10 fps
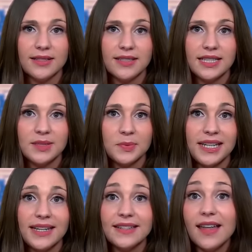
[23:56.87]
He's
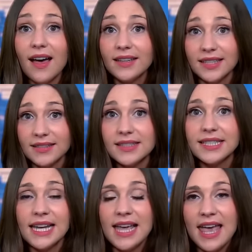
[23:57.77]
pleaded not
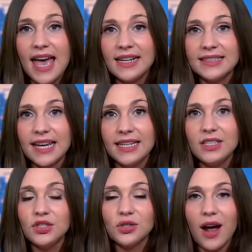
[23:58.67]
guilty and is headed to
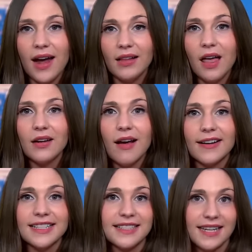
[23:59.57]
trial on
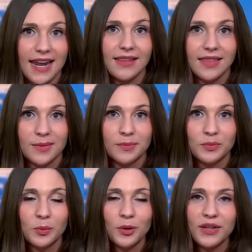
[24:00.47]
August 8th.
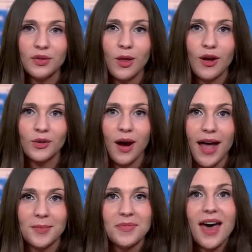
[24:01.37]
Reporting for Law and
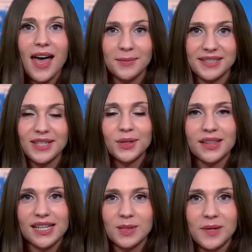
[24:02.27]
Crime, I'm Sierra
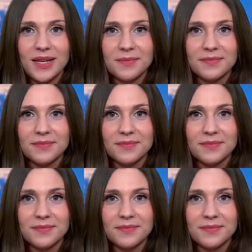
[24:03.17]
Gillespie.